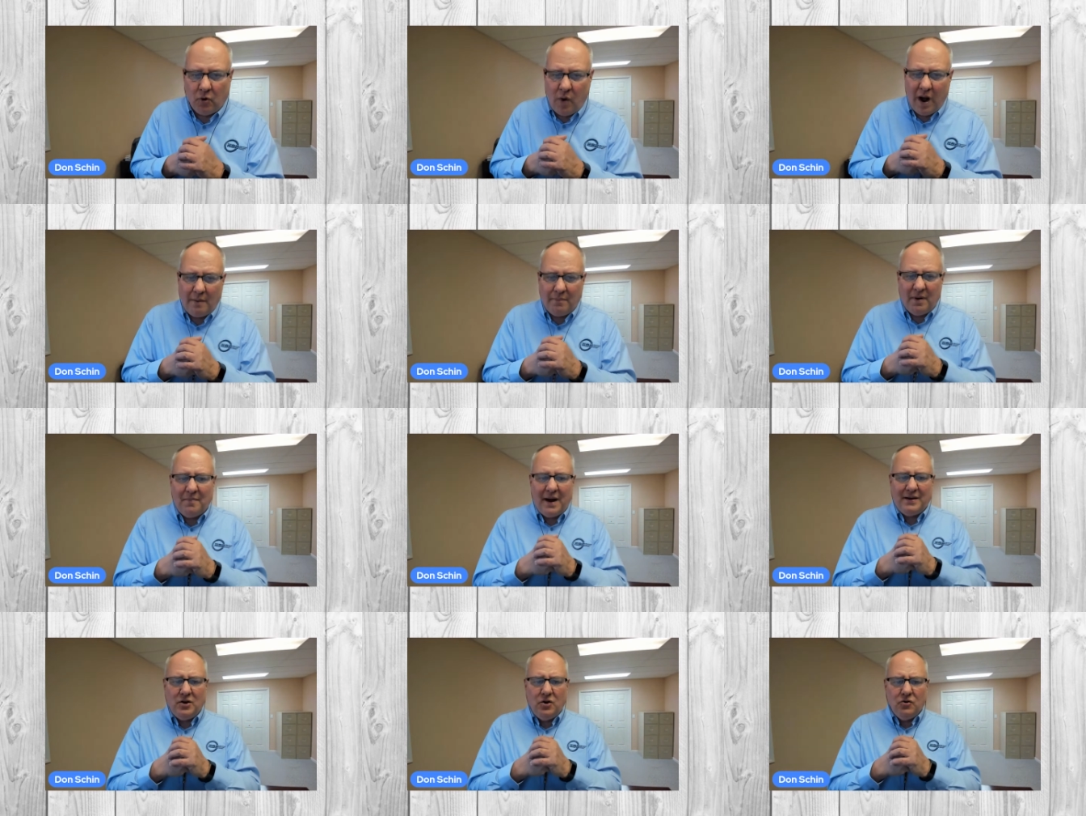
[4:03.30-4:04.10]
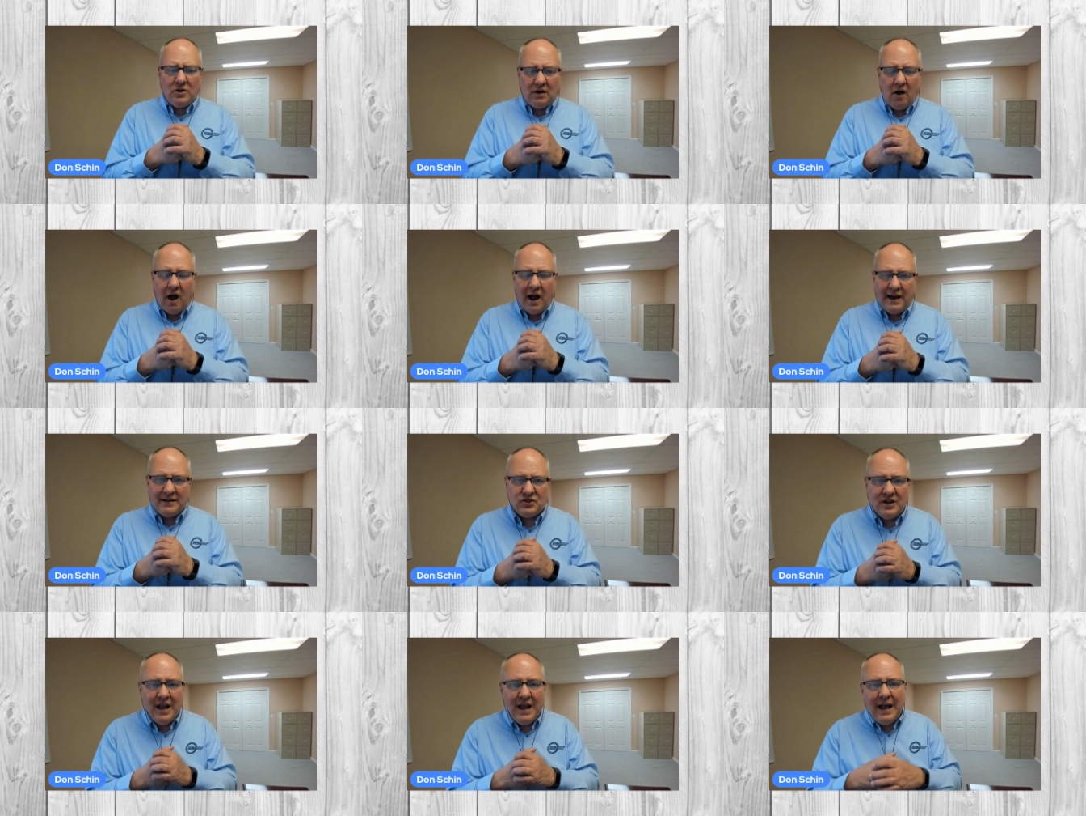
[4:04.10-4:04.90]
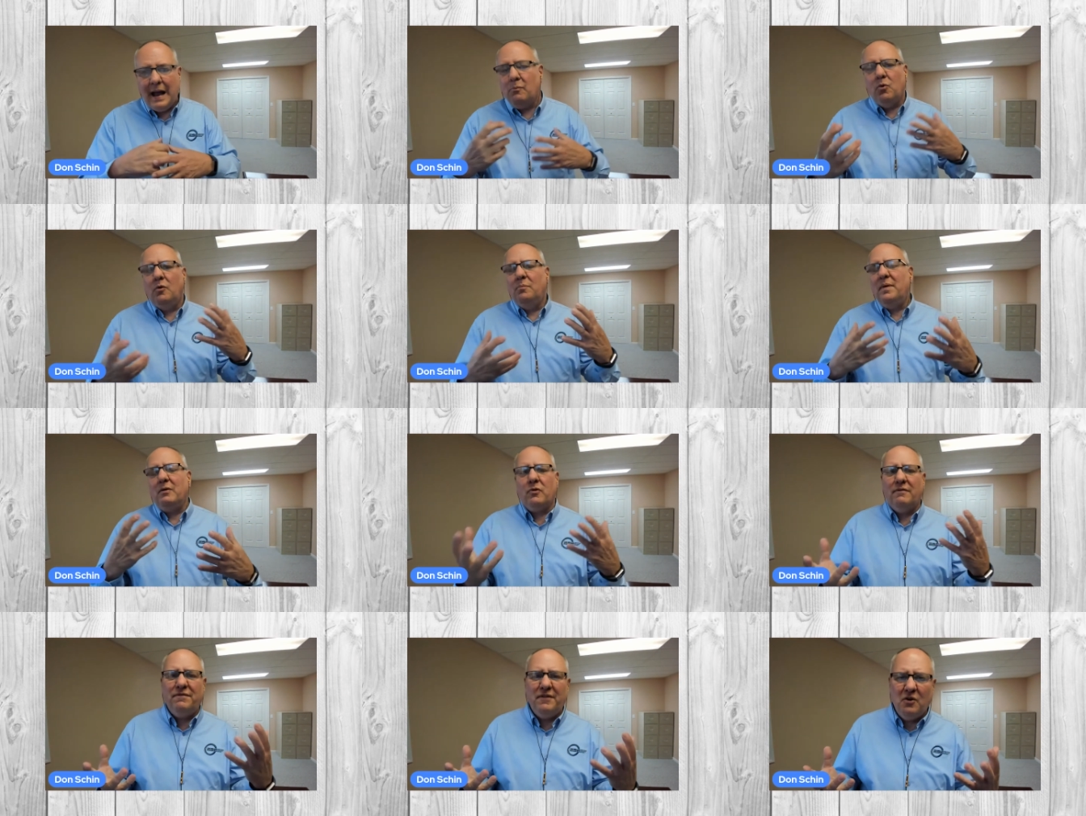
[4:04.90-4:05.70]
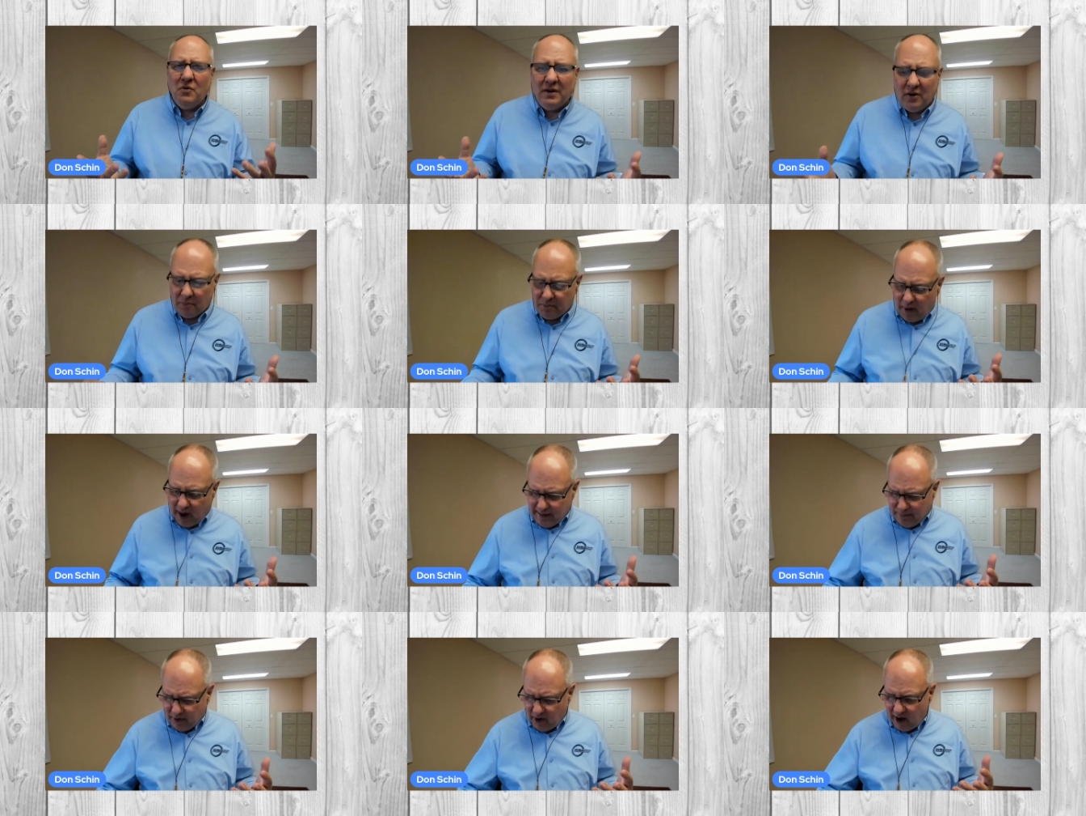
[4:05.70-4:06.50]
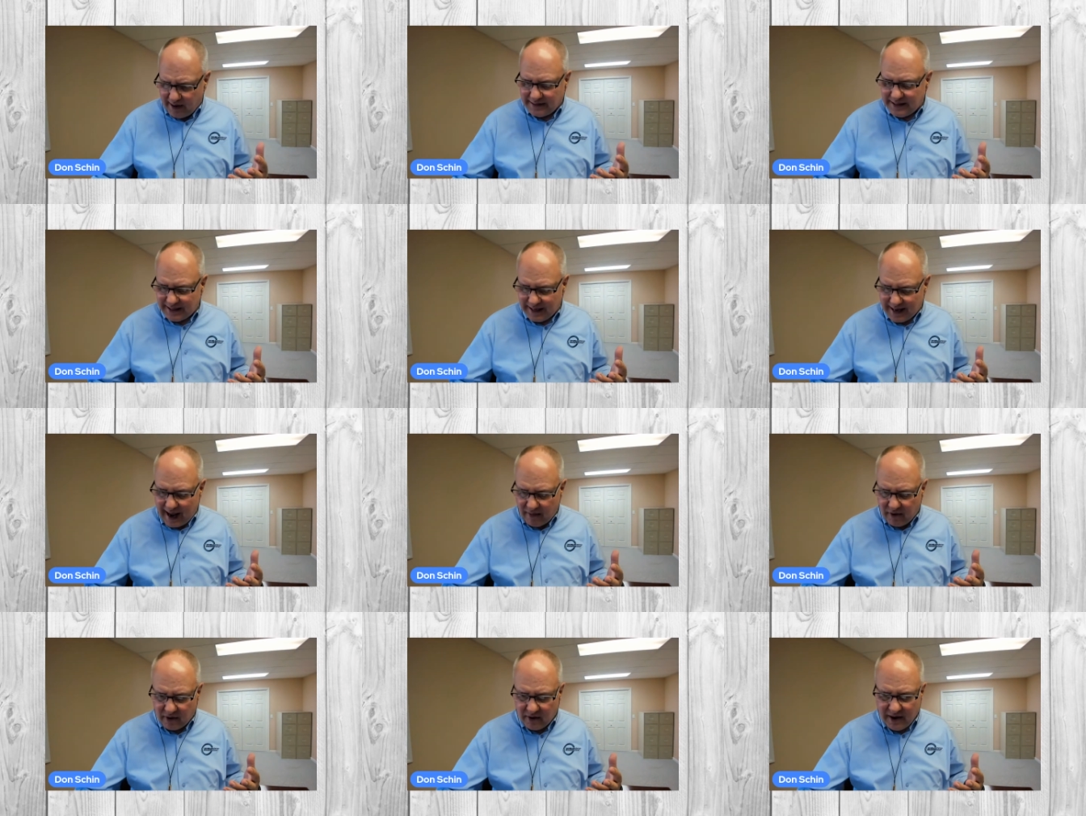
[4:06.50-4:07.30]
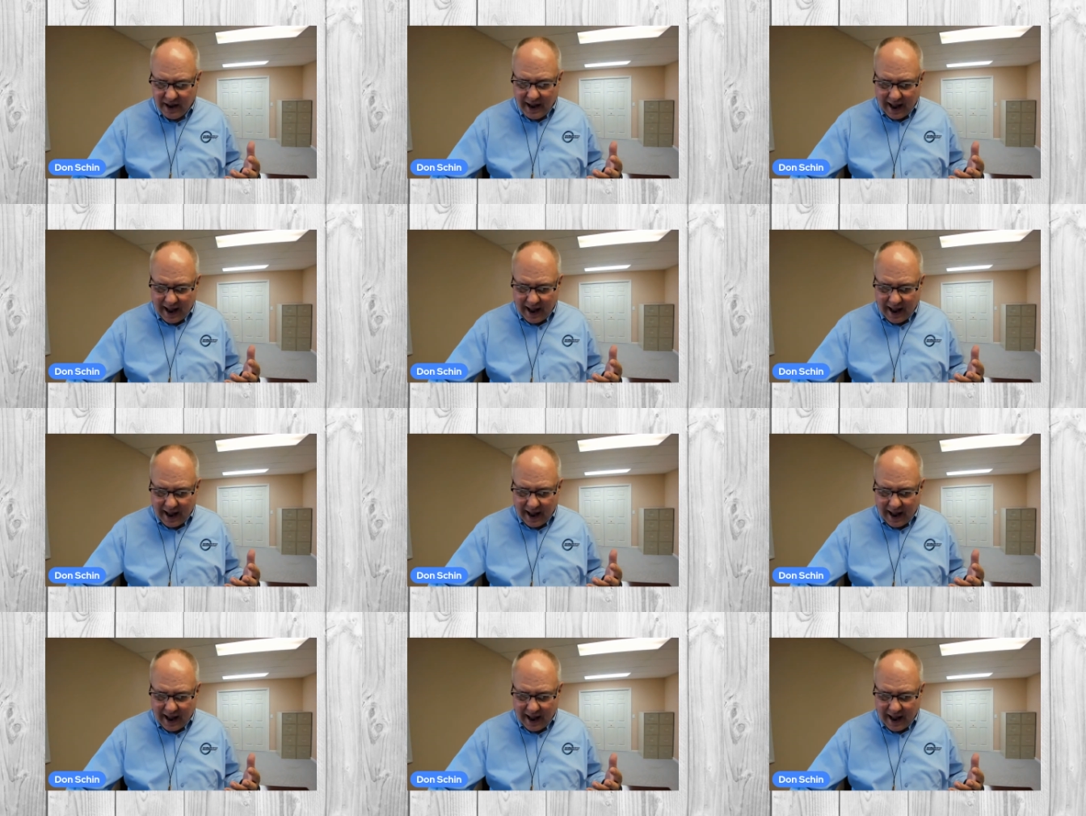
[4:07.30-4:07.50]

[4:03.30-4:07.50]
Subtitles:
a while, but my new clients, and we'll be reviewing their pipelines together.